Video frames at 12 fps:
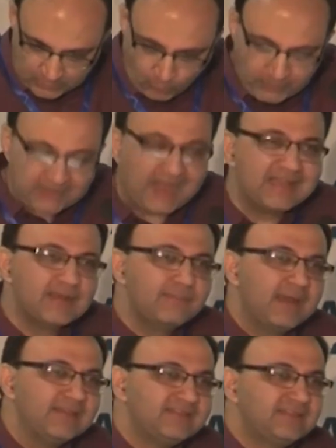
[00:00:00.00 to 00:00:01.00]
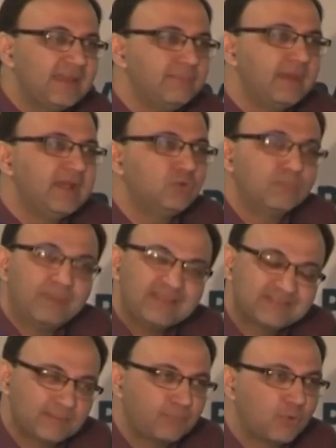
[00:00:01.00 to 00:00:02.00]
we randomized them into
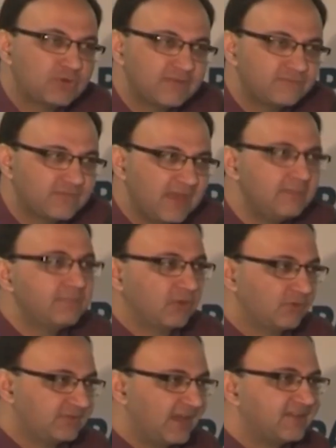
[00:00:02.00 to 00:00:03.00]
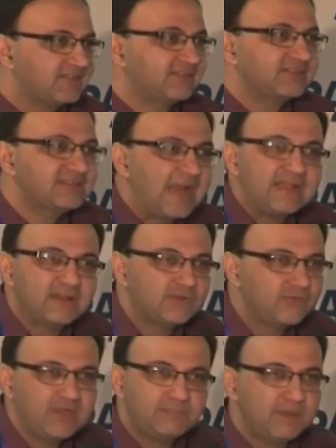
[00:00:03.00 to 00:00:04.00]
best supportive care because that's the standard
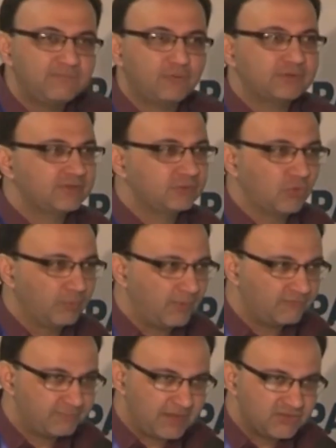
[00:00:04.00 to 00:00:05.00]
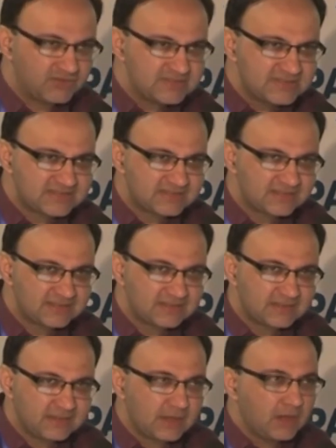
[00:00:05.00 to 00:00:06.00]
treatment for this group of patients
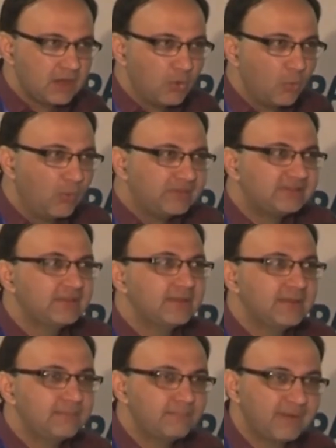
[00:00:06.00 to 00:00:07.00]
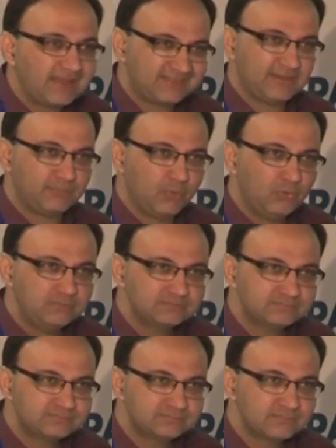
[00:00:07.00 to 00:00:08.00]
with placebo
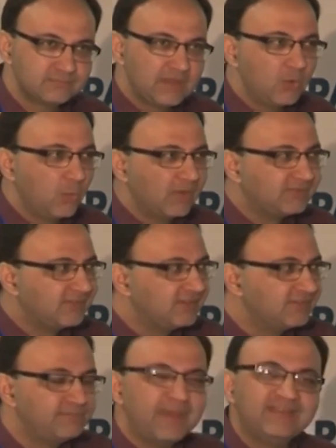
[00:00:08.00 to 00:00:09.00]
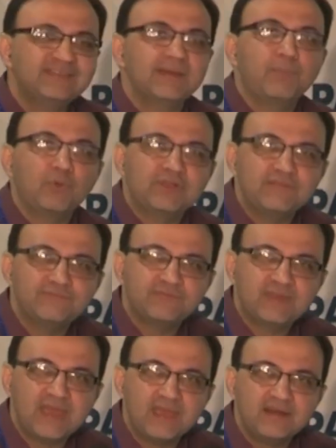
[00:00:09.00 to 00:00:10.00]
versus best supportive
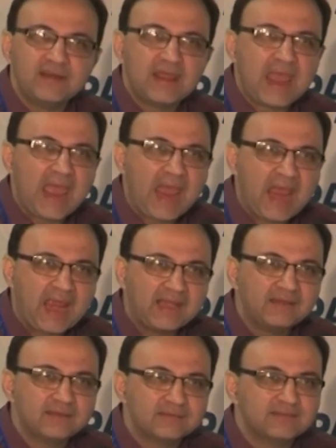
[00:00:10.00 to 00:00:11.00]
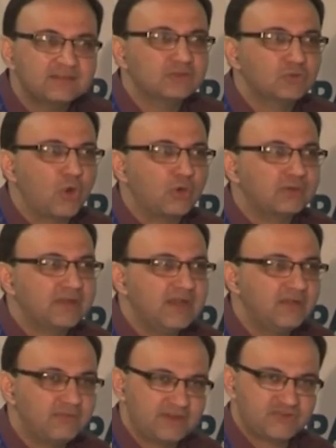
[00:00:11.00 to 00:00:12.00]
care and this
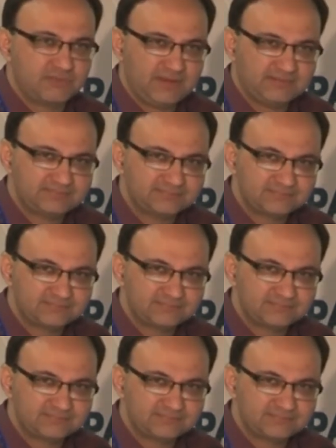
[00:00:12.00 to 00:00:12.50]
cocktail regimen.